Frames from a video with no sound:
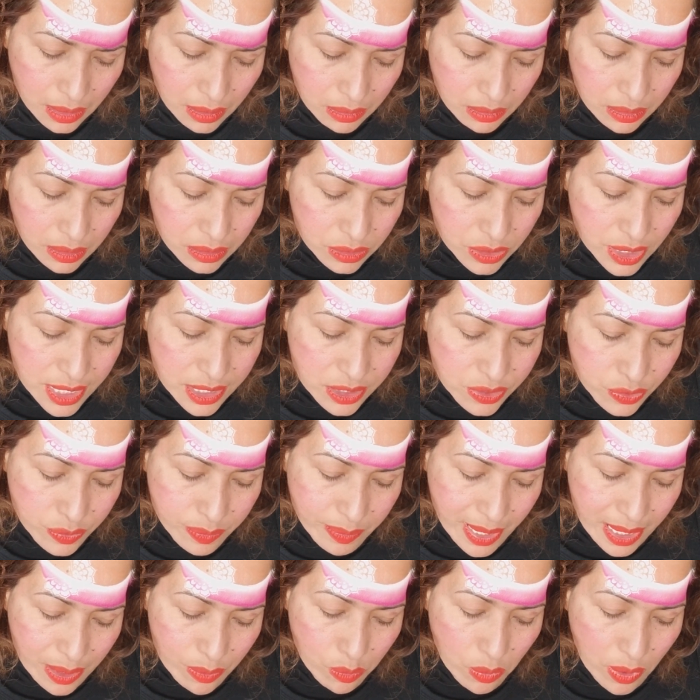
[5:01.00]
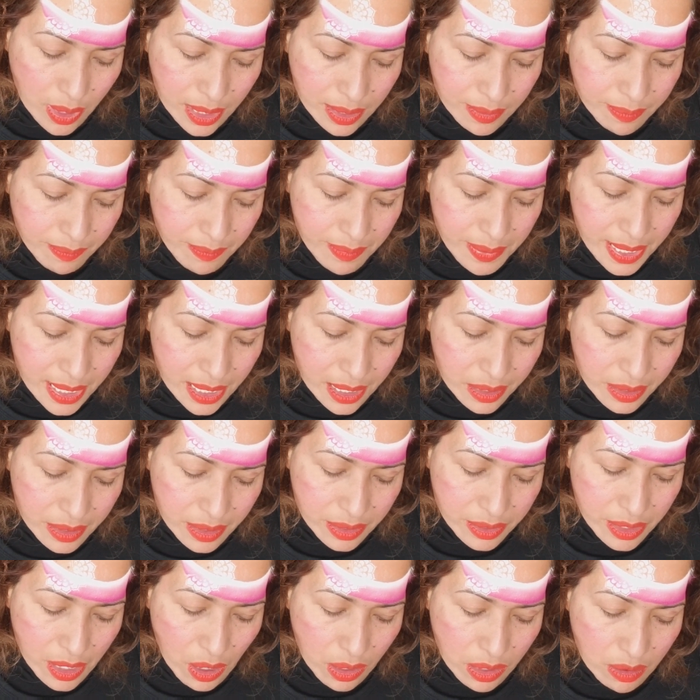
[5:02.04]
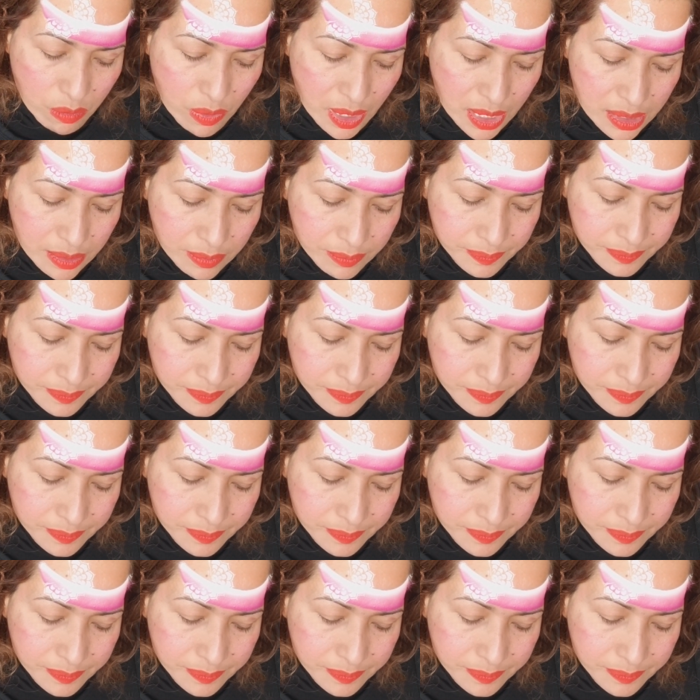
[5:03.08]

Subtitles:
I'll try to make one bigger than the other one.